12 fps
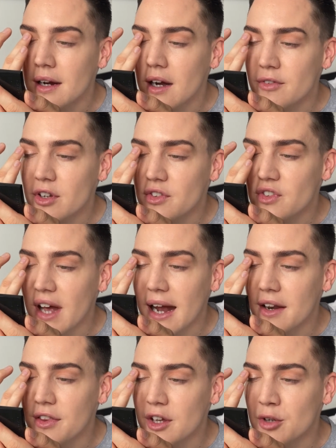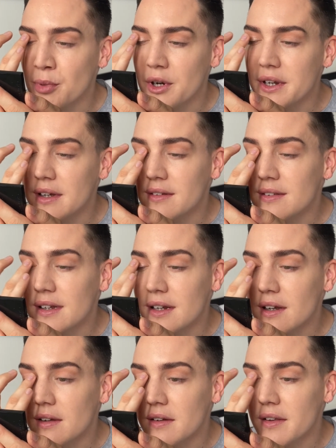I've not set anything or put any
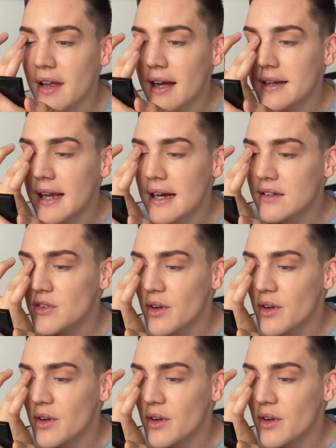concealer under there yet,